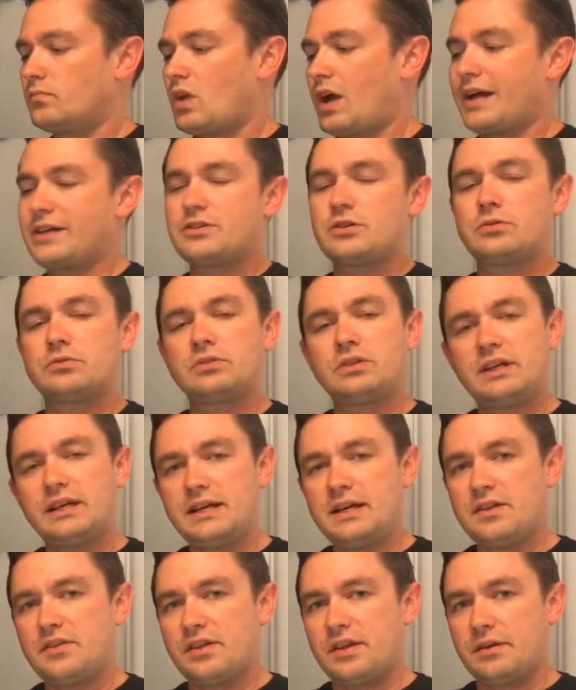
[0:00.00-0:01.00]
I don't
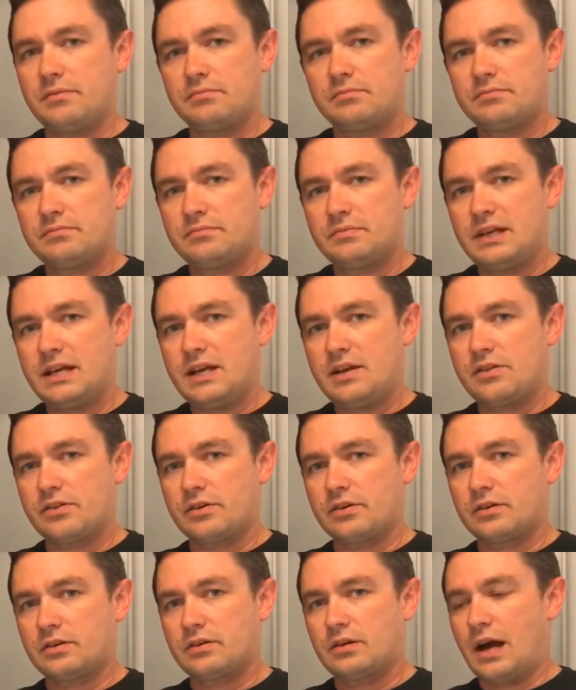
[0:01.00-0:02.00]
like them
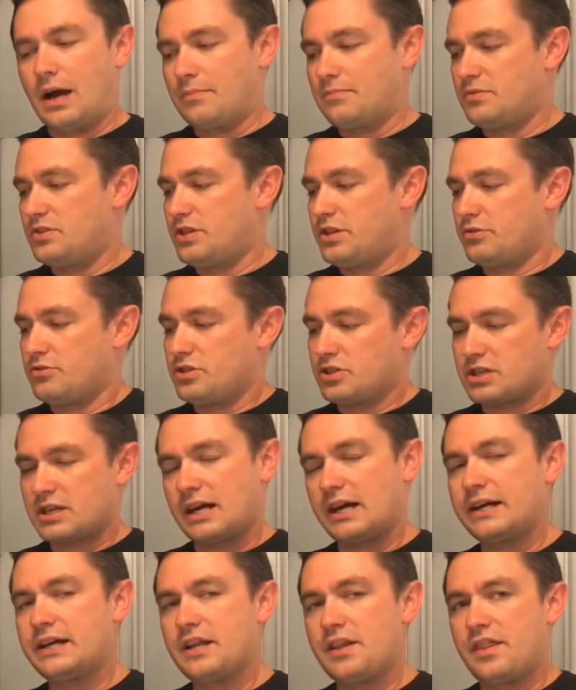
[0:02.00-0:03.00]
either. They're just
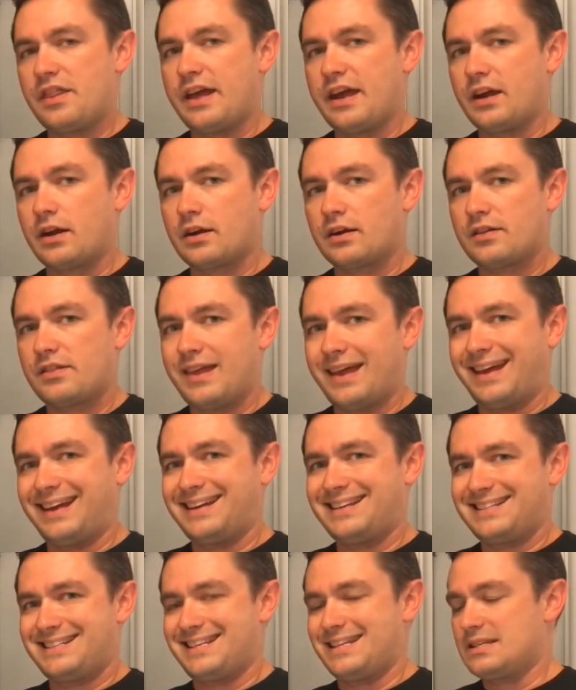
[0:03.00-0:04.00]
kind of there. They
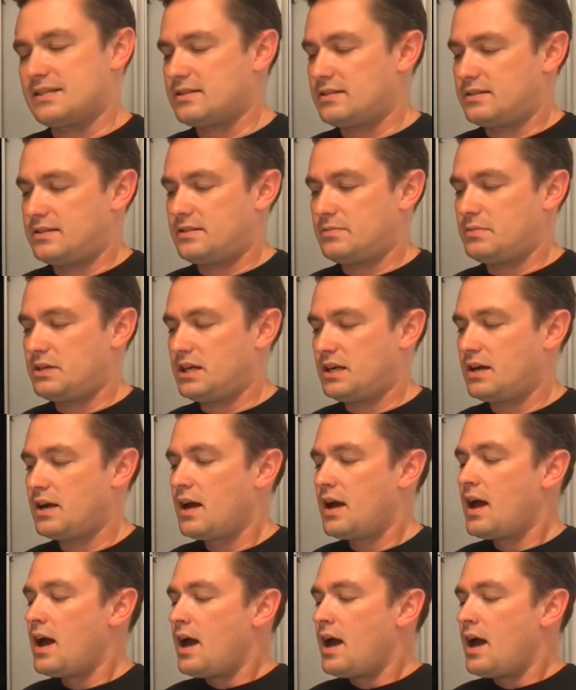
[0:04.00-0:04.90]
exist to me.